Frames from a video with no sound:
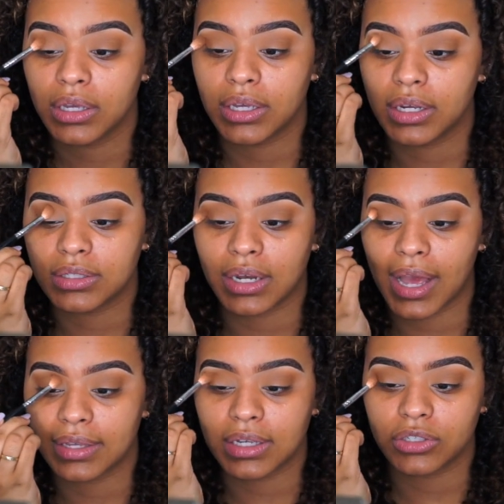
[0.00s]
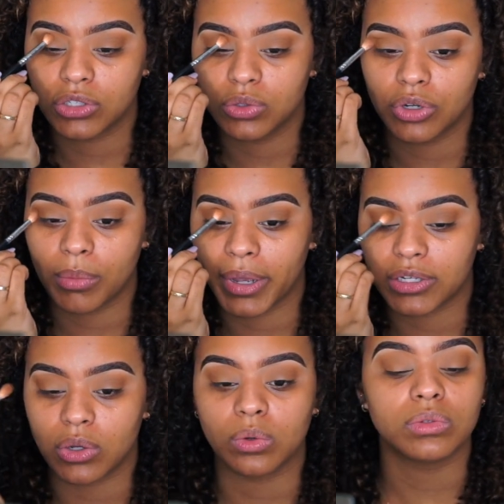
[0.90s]
it doesn't last. I just do it on my
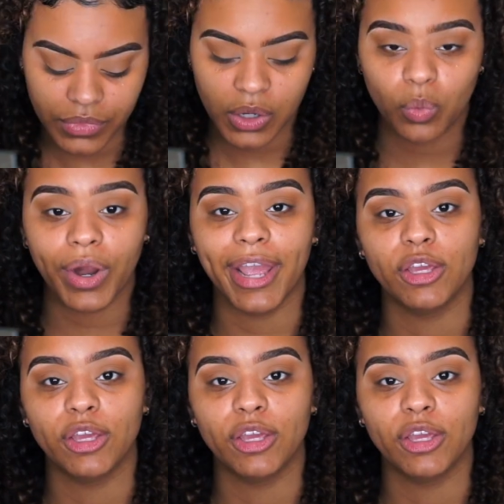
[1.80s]
toes. What I